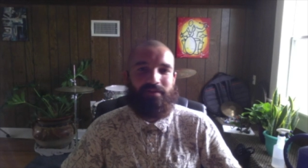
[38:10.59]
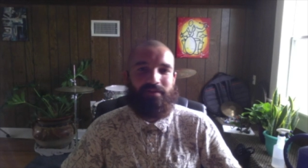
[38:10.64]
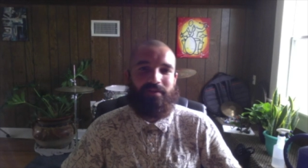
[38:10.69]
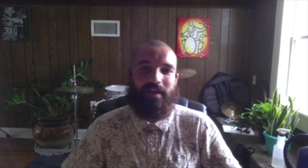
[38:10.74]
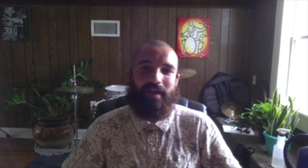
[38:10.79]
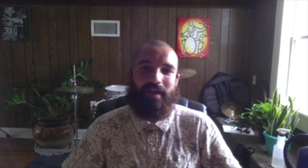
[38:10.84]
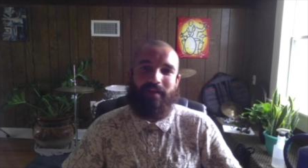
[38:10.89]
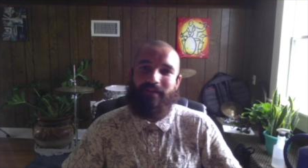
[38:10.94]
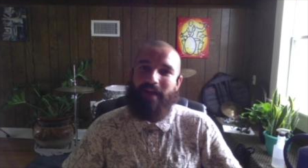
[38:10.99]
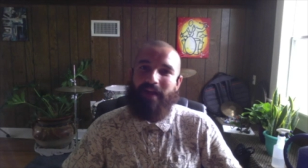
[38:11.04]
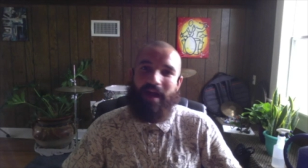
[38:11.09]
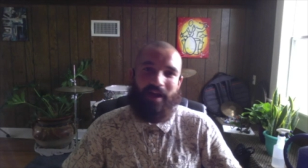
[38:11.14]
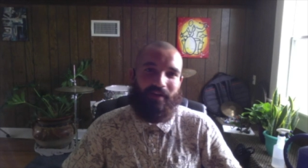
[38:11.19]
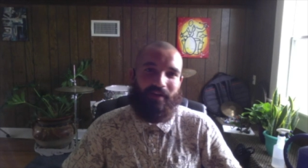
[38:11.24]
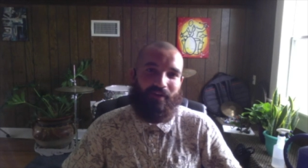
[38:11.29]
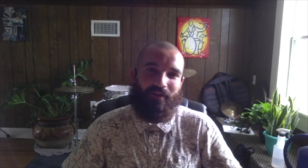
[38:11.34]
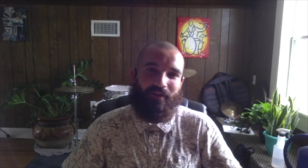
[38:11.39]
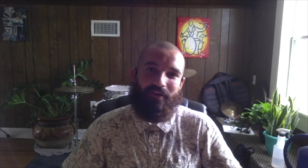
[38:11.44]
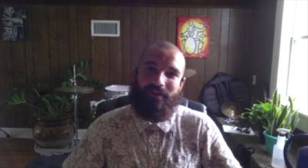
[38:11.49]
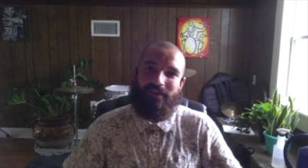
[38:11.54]
and
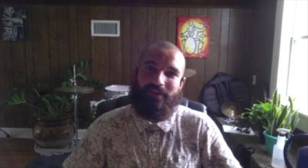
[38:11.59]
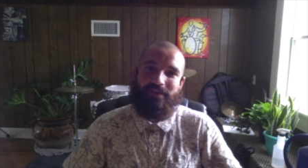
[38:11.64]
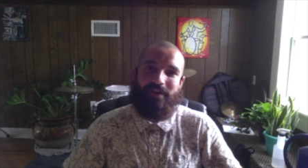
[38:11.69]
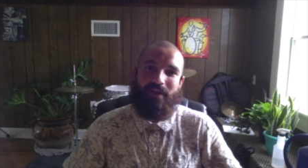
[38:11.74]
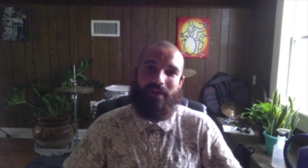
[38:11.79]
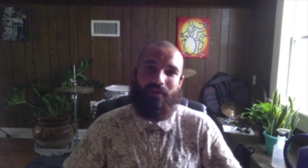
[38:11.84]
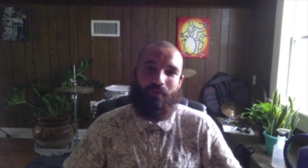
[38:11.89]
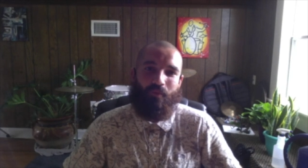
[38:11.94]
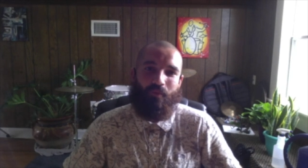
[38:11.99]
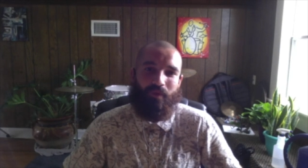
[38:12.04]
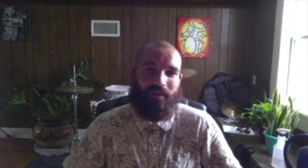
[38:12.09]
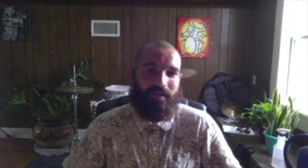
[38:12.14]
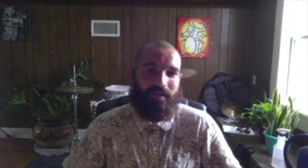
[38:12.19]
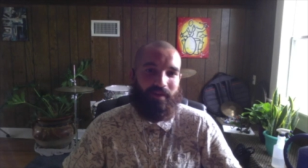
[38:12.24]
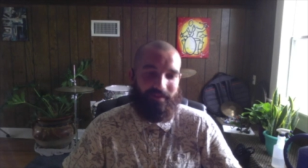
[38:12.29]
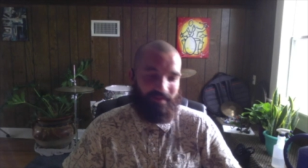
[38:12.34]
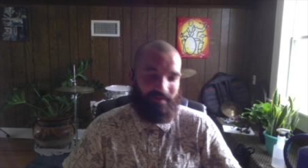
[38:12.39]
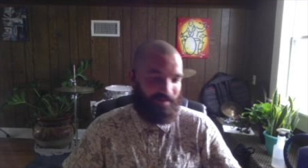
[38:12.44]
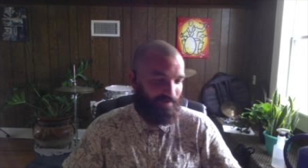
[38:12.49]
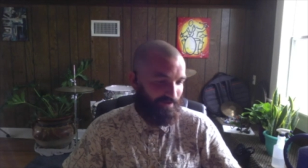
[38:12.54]
non-artists that are willing
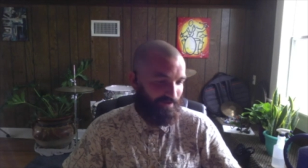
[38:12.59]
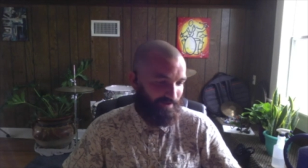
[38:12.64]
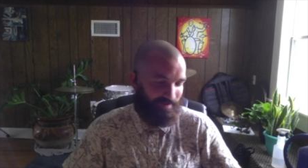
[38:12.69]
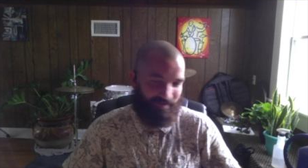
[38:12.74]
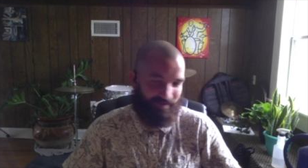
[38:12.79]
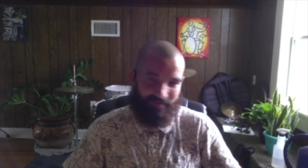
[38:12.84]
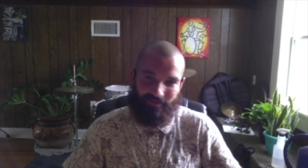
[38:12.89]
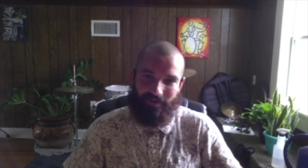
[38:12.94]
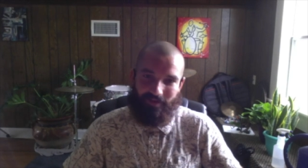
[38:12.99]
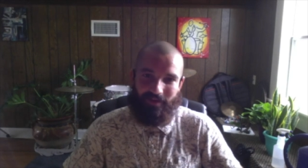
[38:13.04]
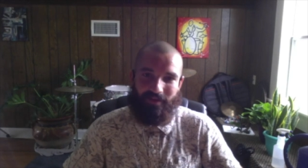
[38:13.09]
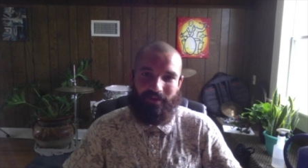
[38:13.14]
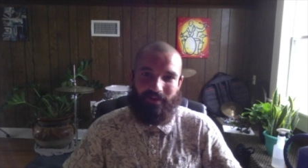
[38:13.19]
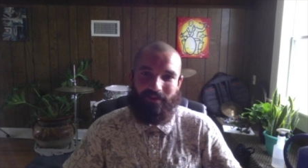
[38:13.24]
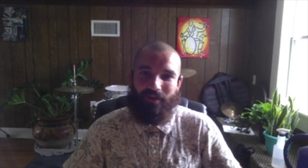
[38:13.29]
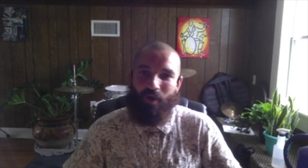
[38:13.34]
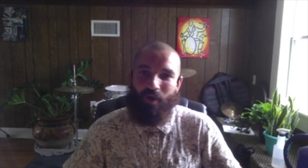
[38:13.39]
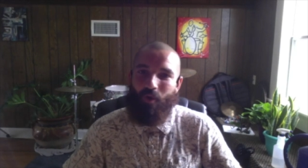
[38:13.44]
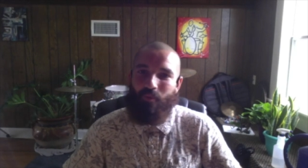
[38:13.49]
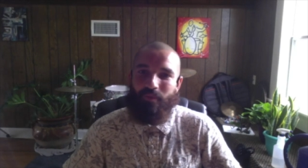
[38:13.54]
to just
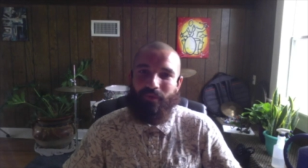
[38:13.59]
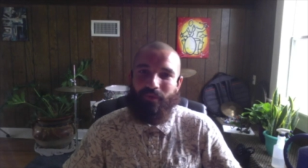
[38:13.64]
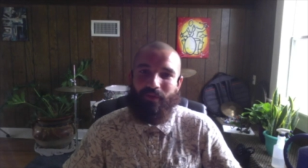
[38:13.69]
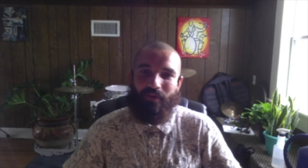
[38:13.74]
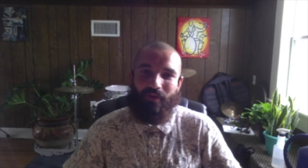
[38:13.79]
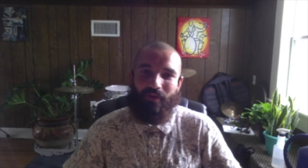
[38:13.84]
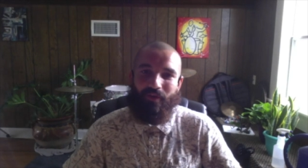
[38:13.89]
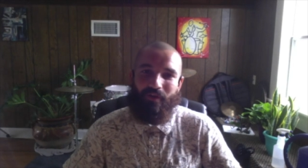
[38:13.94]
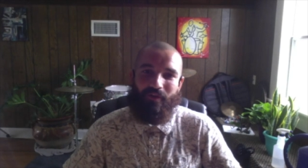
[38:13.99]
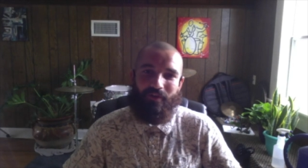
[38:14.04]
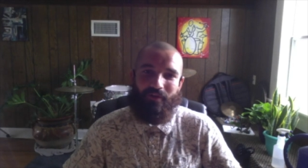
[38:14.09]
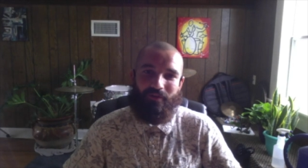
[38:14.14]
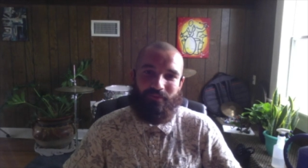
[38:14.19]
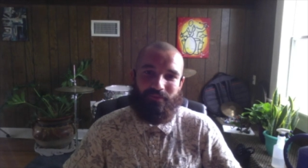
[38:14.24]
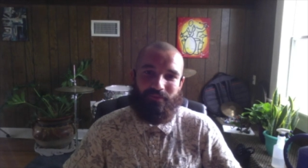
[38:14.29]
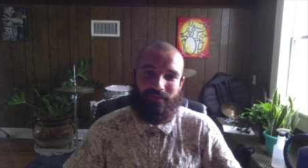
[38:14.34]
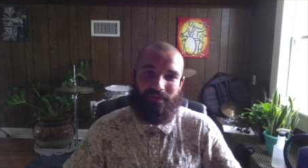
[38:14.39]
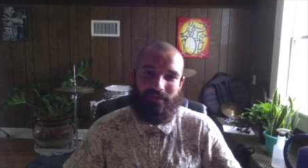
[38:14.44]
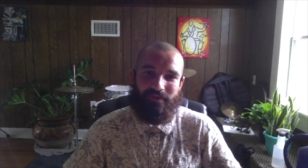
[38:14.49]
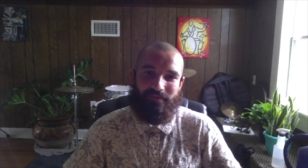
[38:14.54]
open their
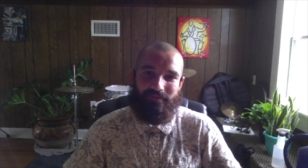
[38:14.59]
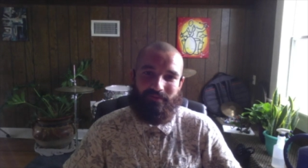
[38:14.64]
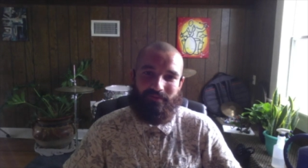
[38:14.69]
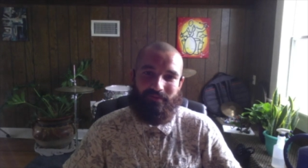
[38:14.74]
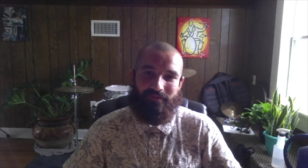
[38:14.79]
arms and